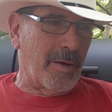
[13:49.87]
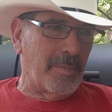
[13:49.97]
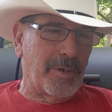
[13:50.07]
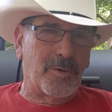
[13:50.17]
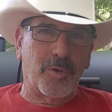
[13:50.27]

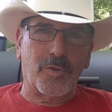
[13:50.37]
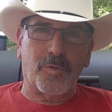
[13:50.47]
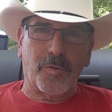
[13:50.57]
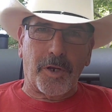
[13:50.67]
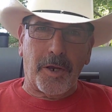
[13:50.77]
be just
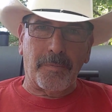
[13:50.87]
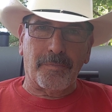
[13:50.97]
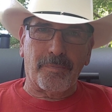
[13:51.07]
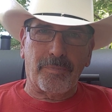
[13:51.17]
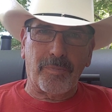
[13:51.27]
fine.
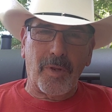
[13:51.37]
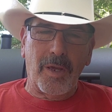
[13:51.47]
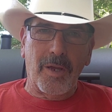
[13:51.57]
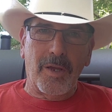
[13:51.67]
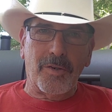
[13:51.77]

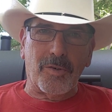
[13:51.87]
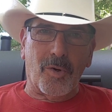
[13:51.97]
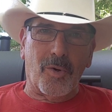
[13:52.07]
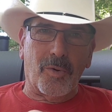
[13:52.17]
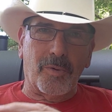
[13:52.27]

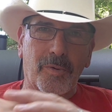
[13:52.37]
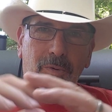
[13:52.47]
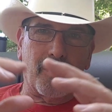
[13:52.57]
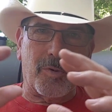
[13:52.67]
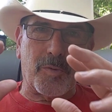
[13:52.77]
So
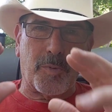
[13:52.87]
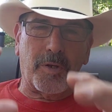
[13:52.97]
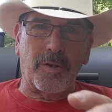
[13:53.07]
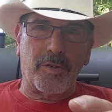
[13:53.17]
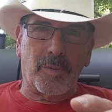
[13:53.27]

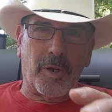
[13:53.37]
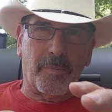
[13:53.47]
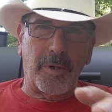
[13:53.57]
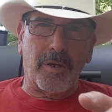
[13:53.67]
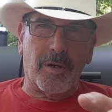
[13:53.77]
spread this
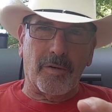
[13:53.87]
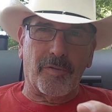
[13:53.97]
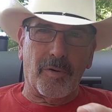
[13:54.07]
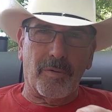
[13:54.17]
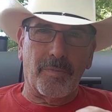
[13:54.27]
around. Be careful.